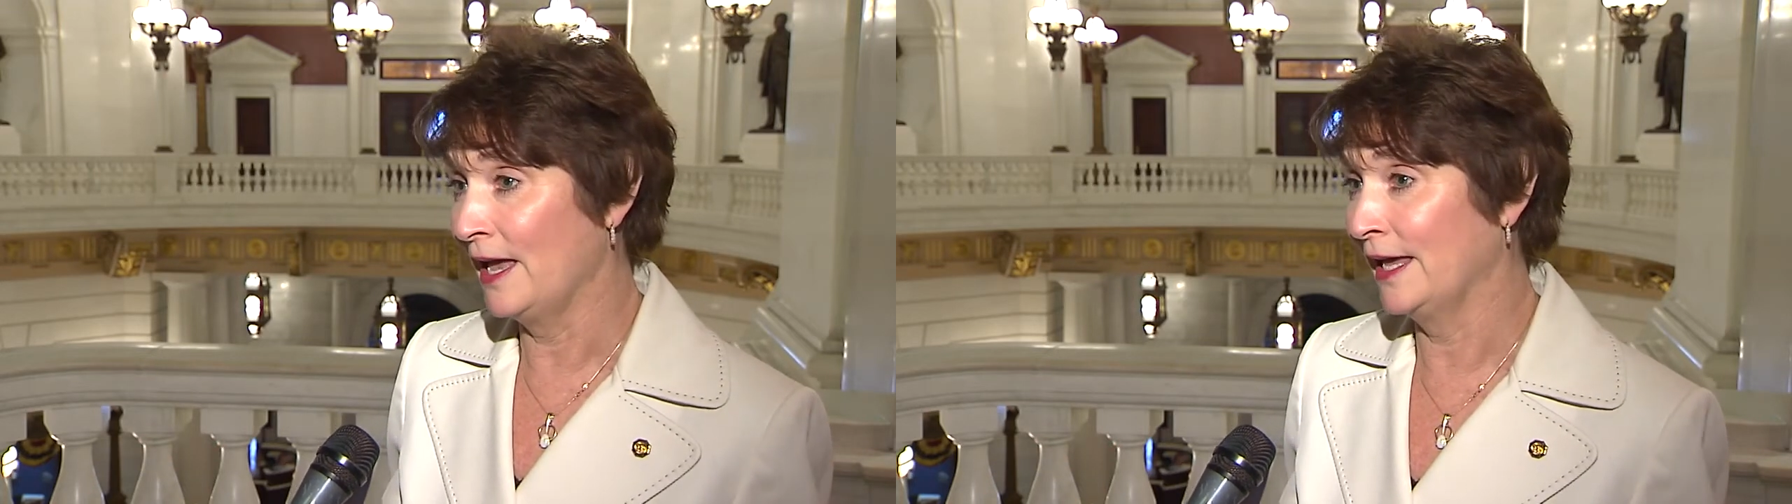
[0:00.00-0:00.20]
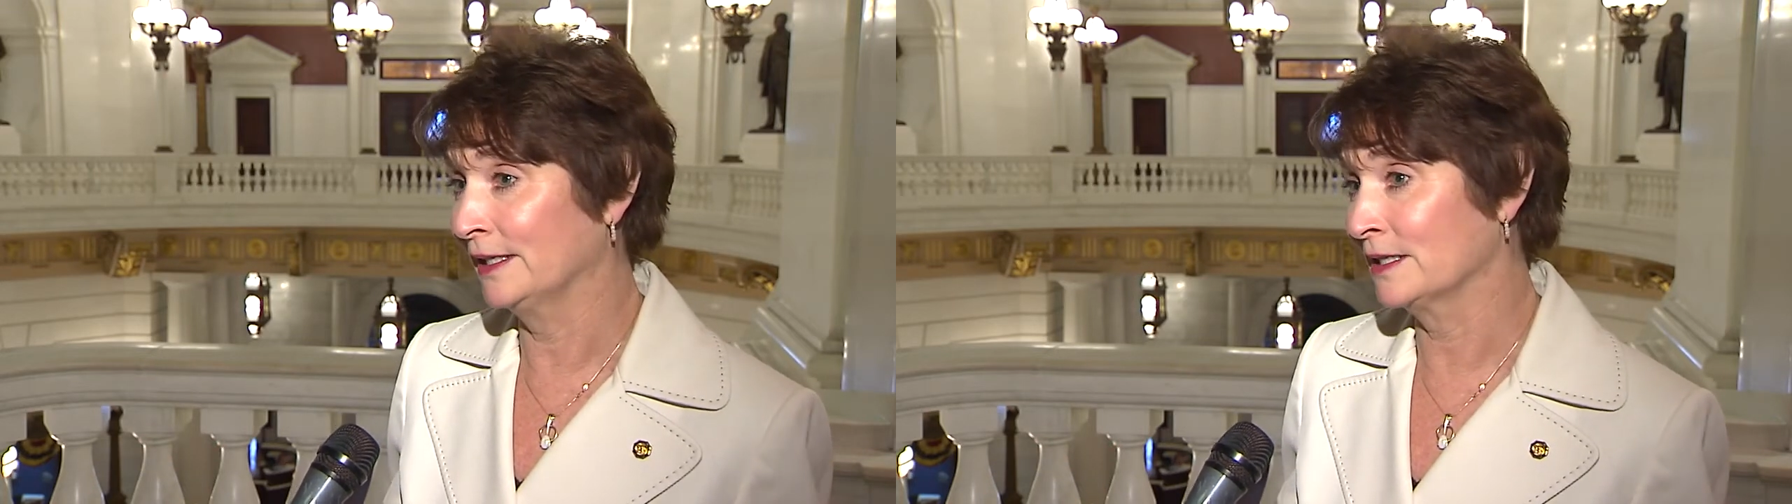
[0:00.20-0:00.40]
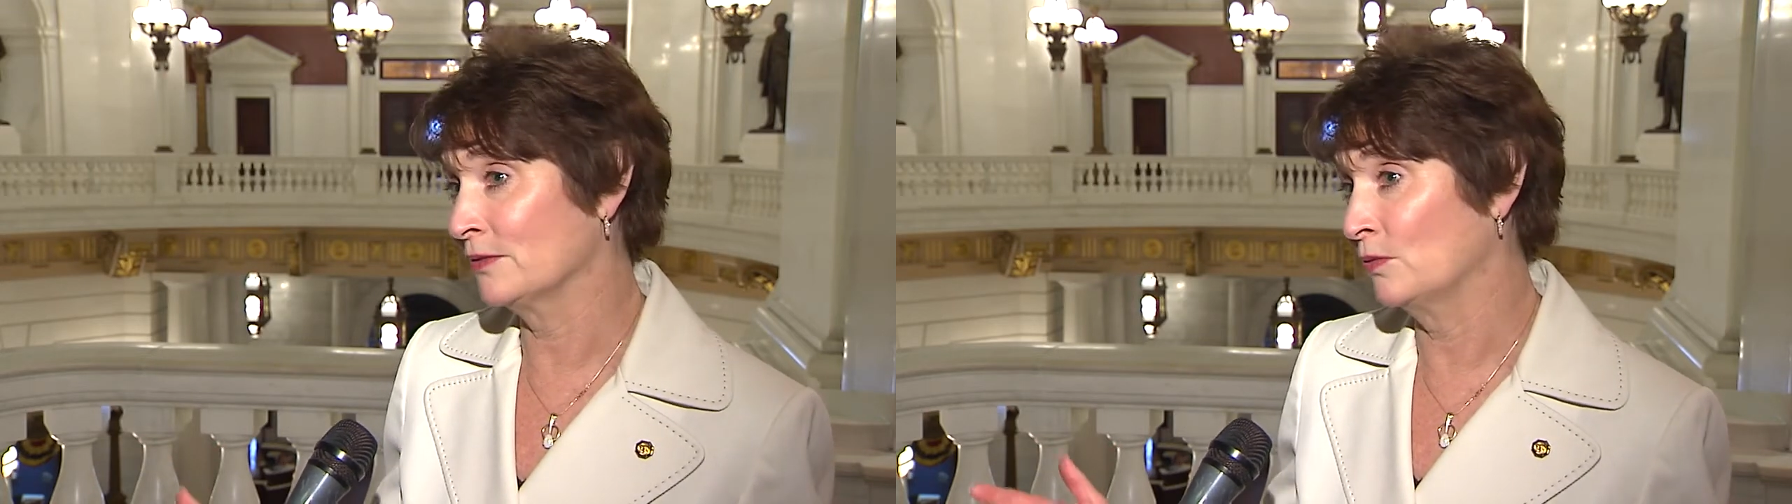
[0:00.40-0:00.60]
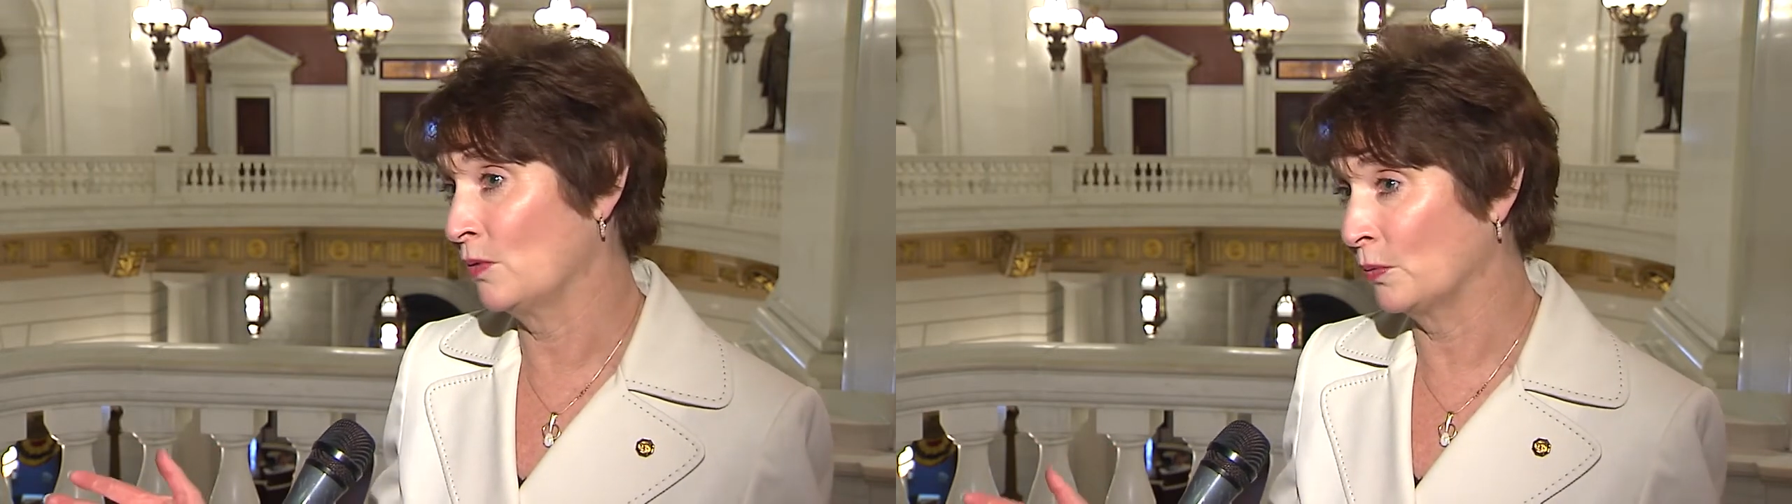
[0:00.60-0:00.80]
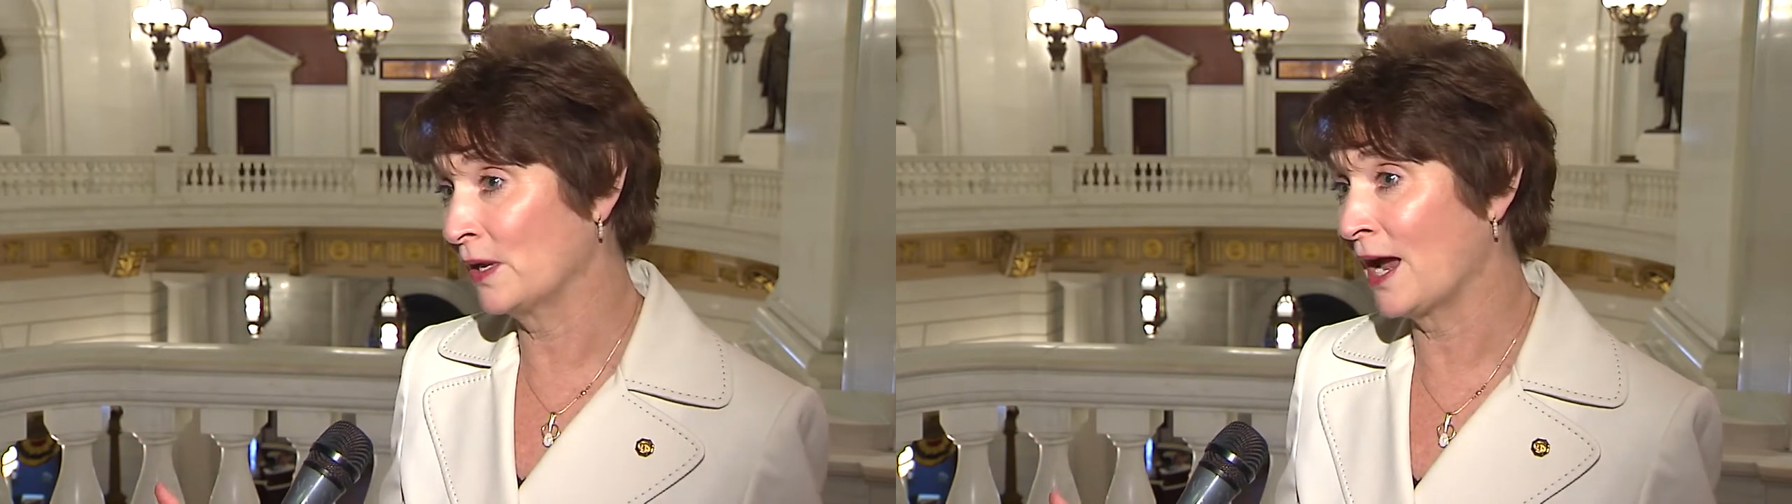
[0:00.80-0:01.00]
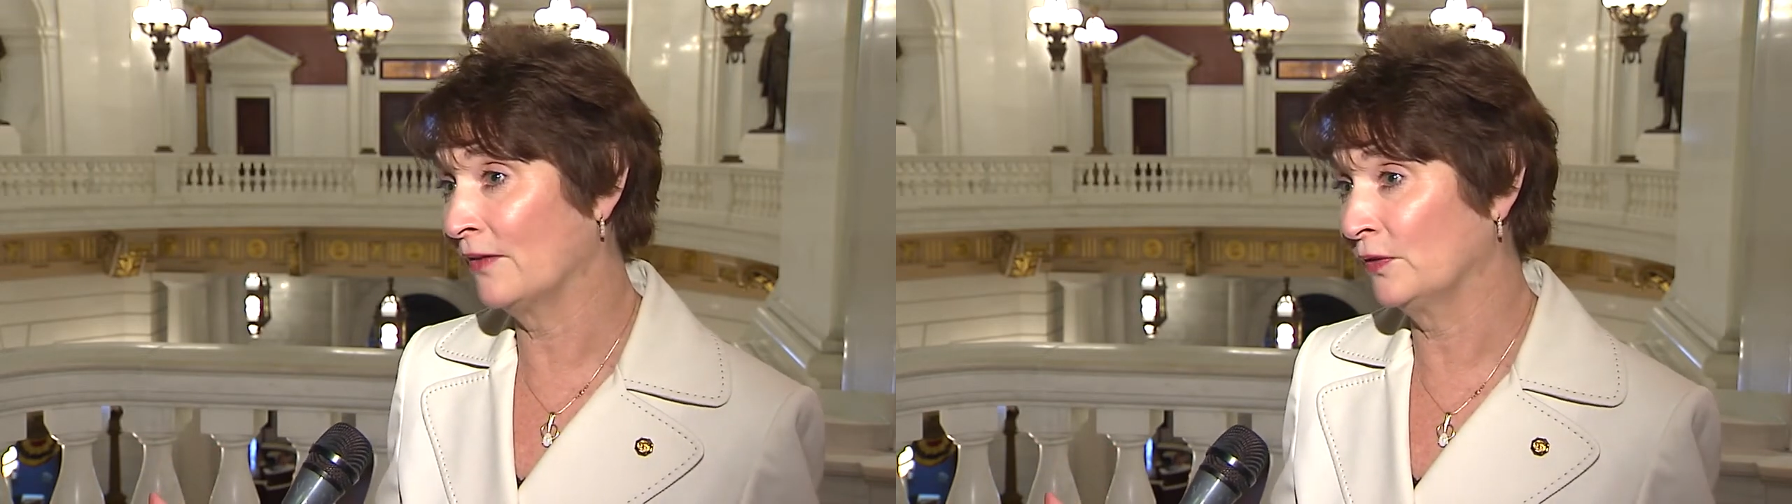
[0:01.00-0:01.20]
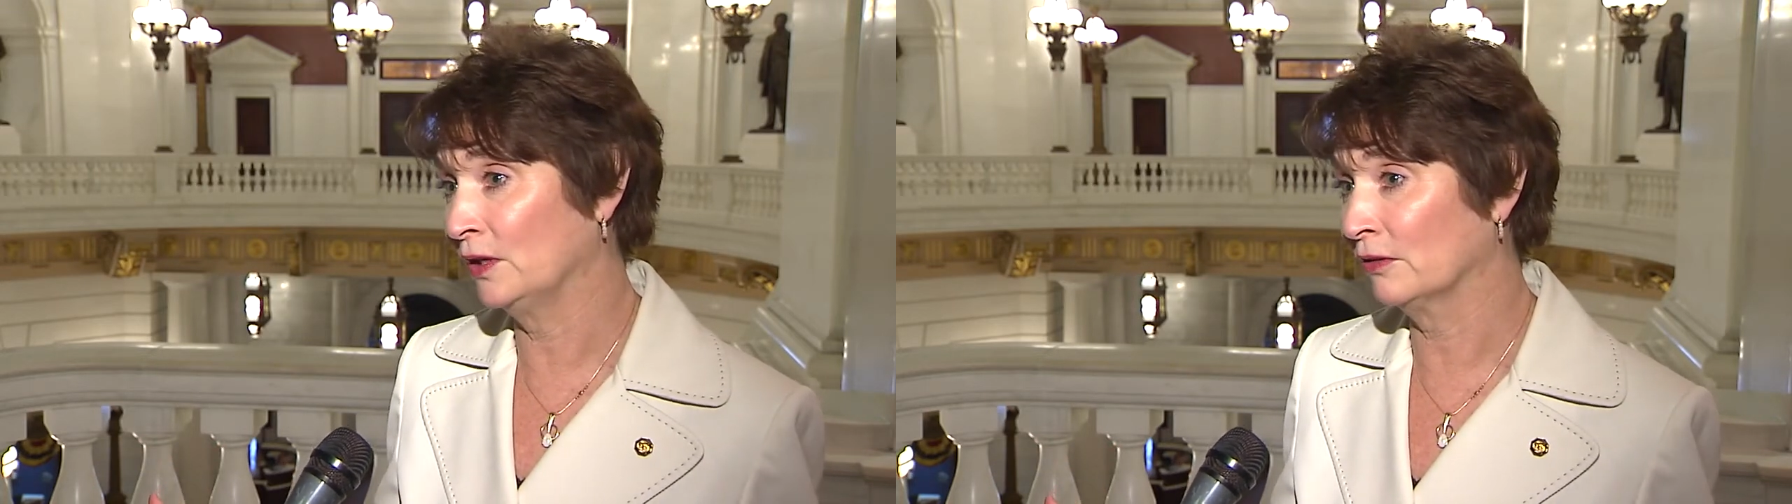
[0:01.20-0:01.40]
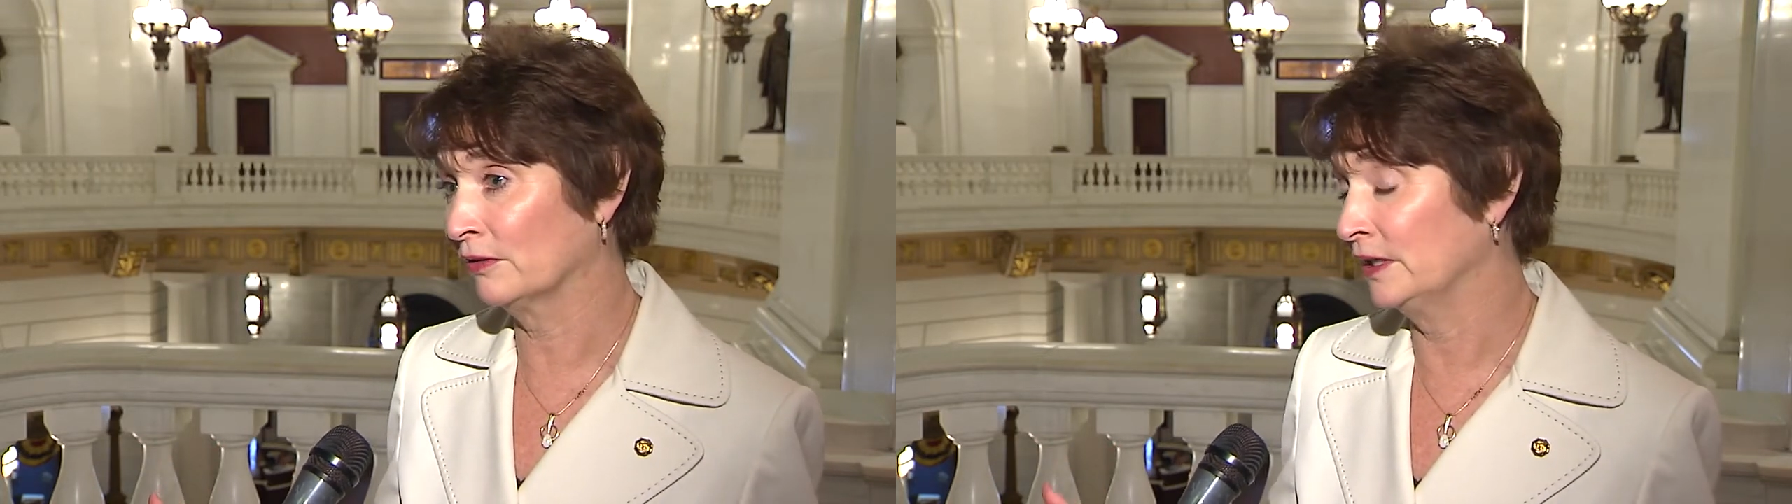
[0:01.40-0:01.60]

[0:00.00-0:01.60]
And what we have here